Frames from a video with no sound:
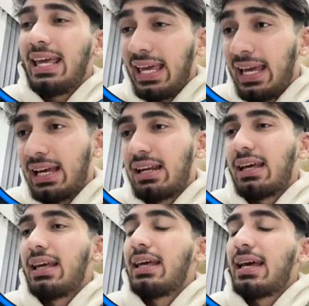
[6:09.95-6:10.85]
and
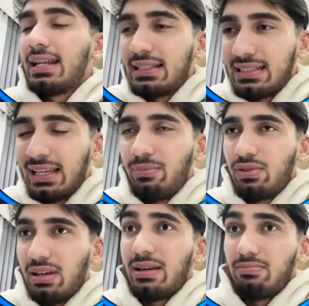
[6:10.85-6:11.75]
at the same
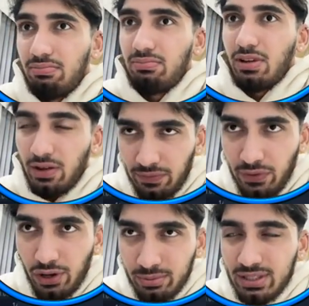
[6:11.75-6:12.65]
time
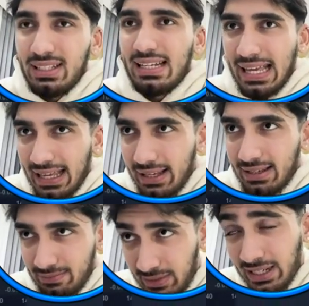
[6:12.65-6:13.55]
confirms it
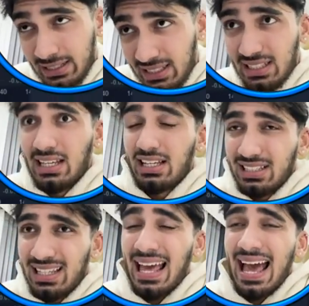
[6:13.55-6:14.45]
because
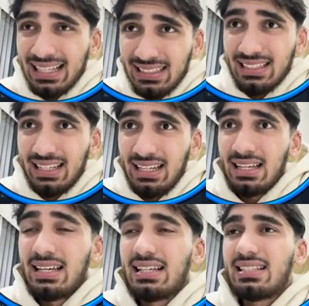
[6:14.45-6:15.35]
stochastic
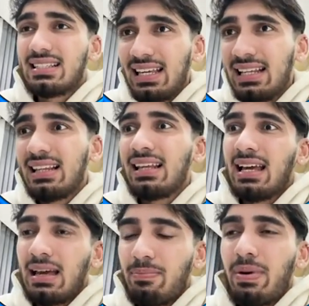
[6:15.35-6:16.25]
is
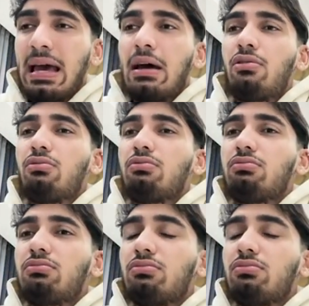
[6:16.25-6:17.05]
signaling about